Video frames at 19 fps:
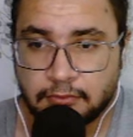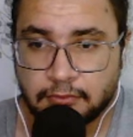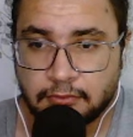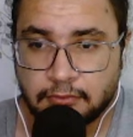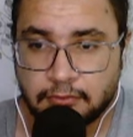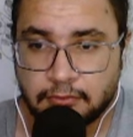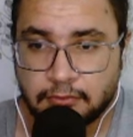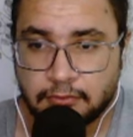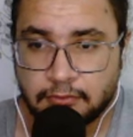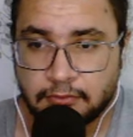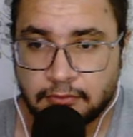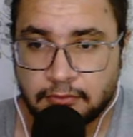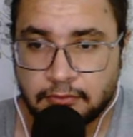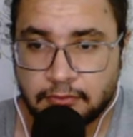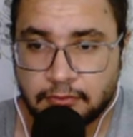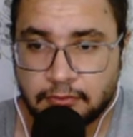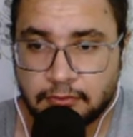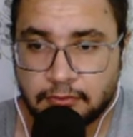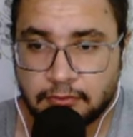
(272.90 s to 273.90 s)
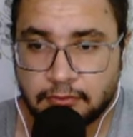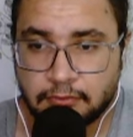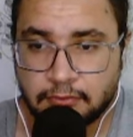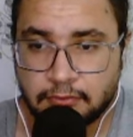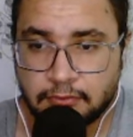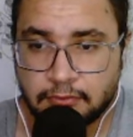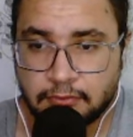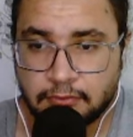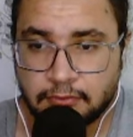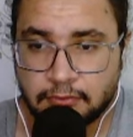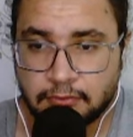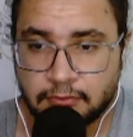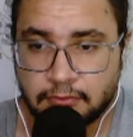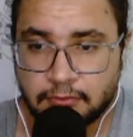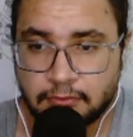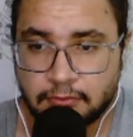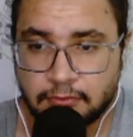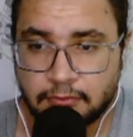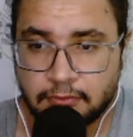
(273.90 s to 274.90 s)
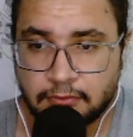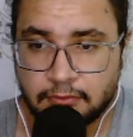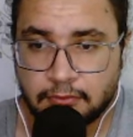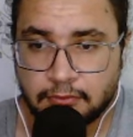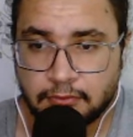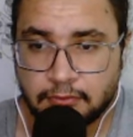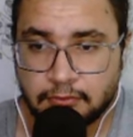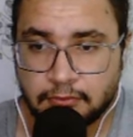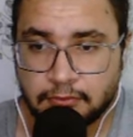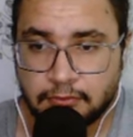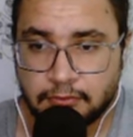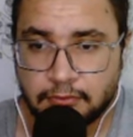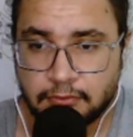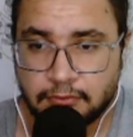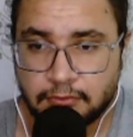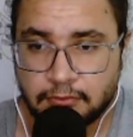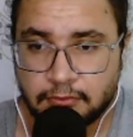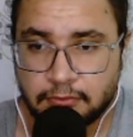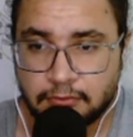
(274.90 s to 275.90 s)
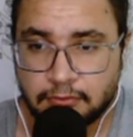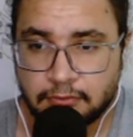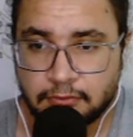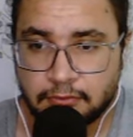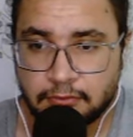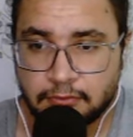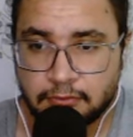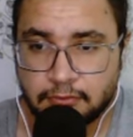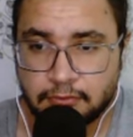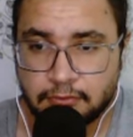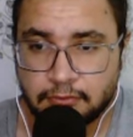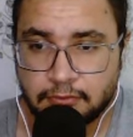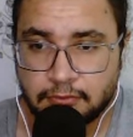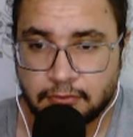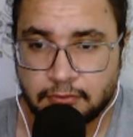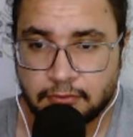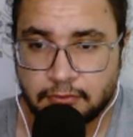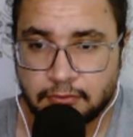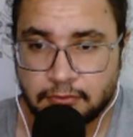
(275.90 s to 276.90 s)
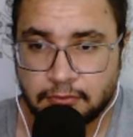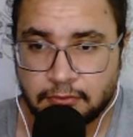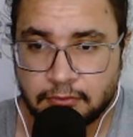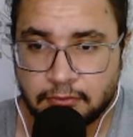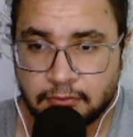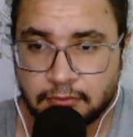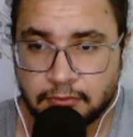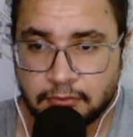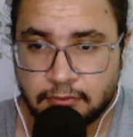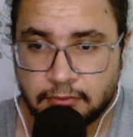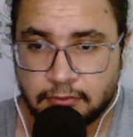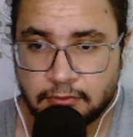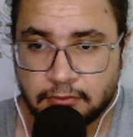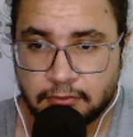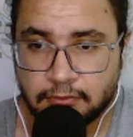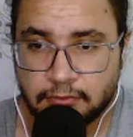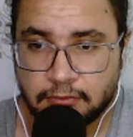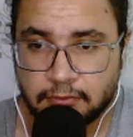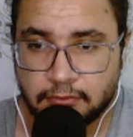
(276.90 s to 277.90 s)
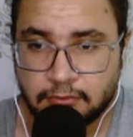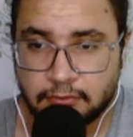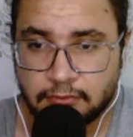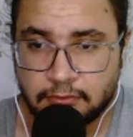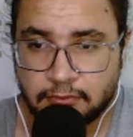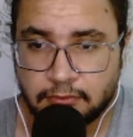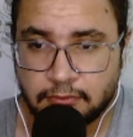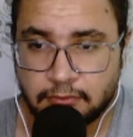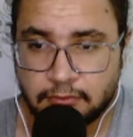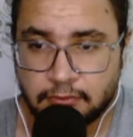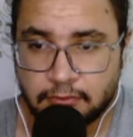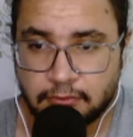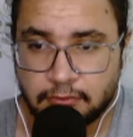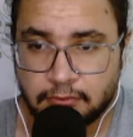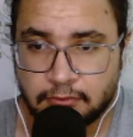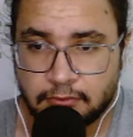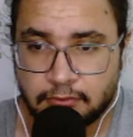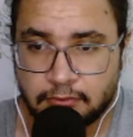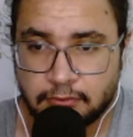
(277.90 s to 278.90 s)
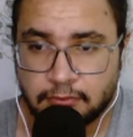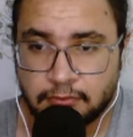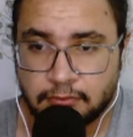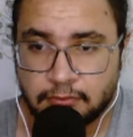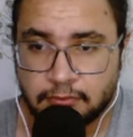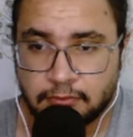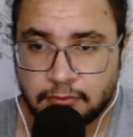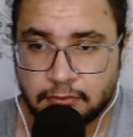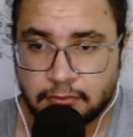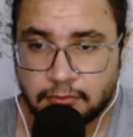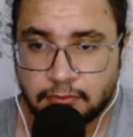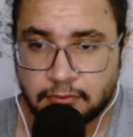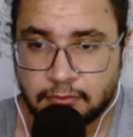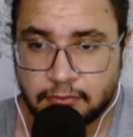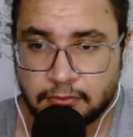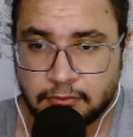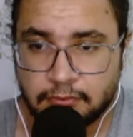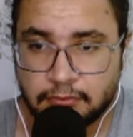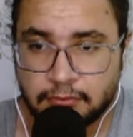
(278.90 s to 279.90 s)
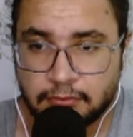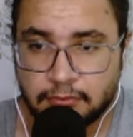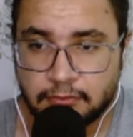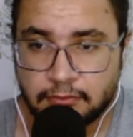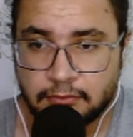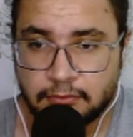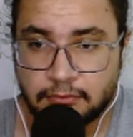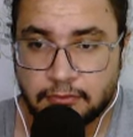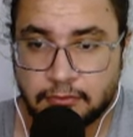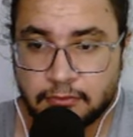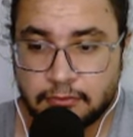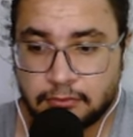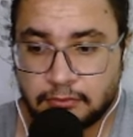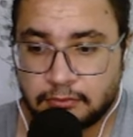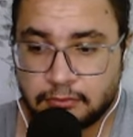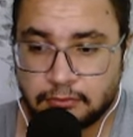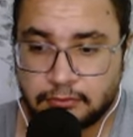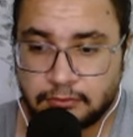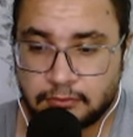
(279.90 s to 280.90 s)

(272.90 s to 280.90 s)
The person shown says nothing.